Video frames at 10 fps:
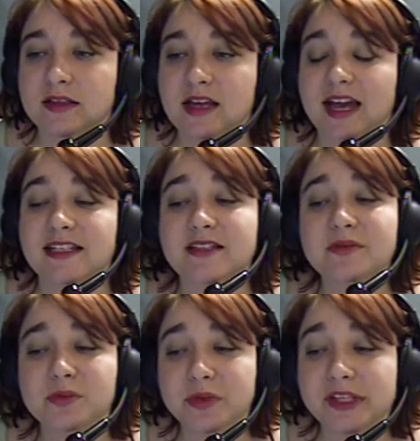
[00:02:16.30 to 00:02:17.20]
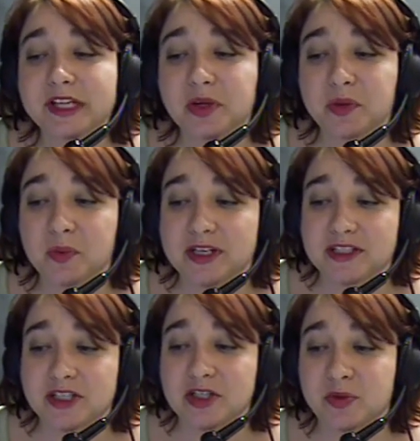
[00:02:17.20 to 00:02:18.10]
I didn't really know what
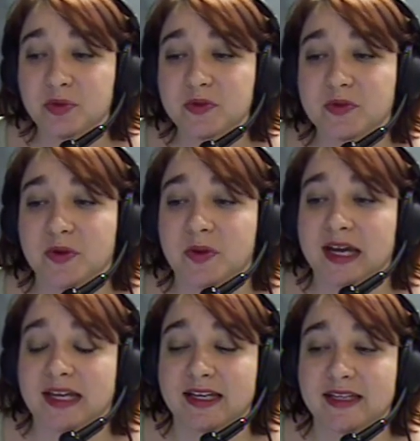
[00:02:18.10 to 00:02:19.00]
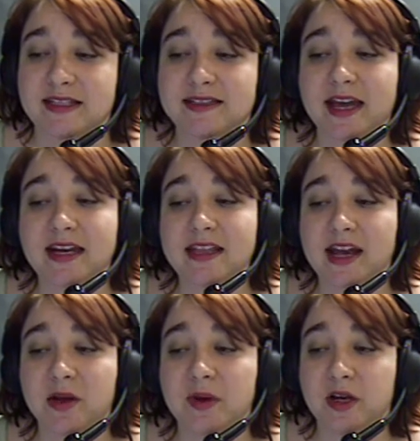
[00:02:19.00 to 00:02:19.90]
to do, so I decided that
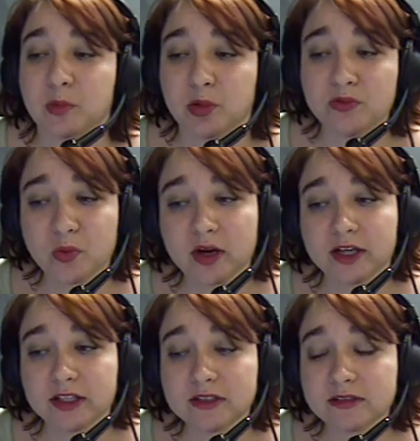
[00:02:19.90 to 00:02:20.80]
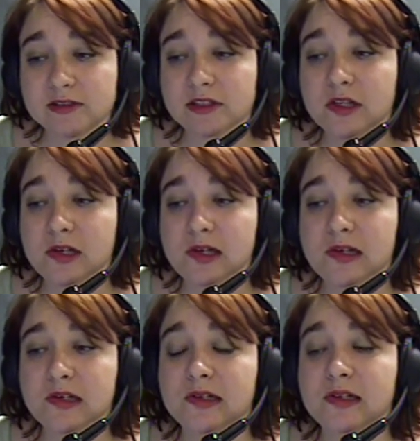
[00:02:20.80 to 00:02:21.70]
I would get a bowl of water,
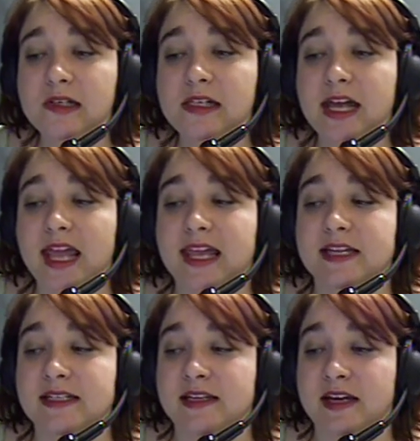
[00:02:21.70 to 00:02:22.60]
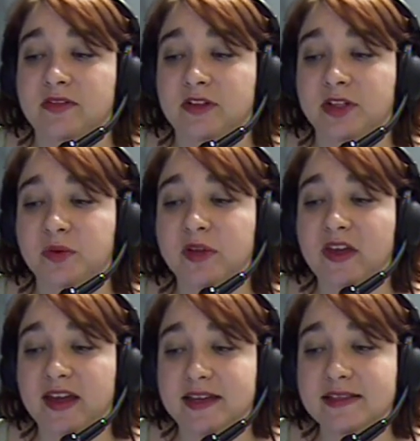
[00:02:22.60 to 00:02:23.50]
and I filled it with
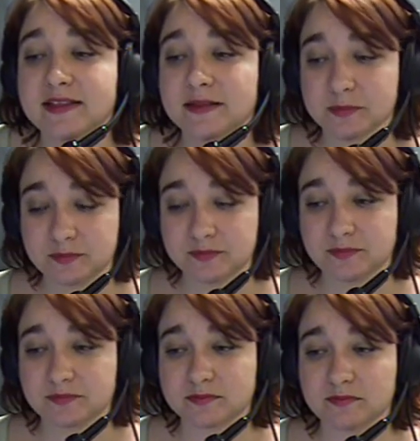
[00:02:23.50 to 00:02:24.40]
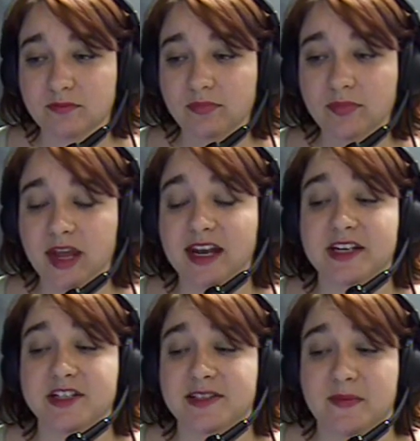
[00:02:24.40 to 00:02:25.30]
ice, and I
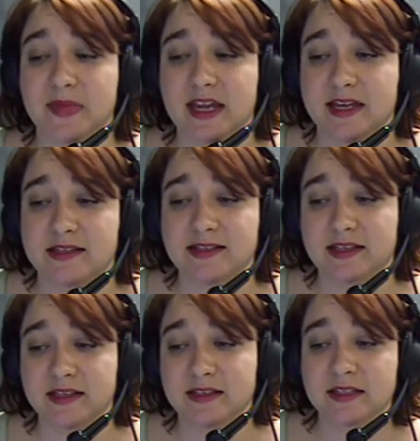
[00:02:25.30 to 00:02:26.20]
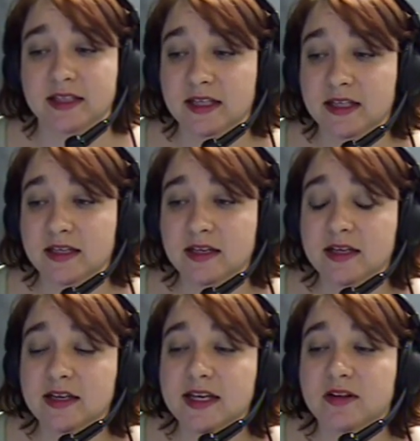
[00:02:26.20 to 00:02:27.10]
just set my hands in it.
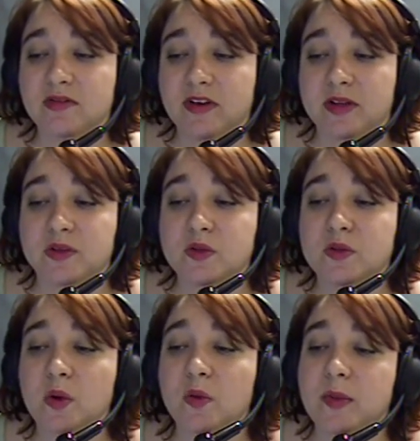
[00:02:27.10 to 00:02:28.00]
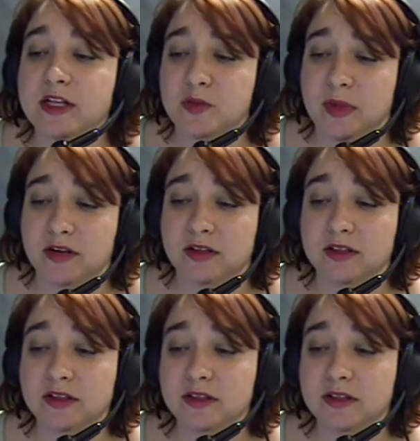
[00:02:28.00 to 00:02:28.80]
It felt so much better.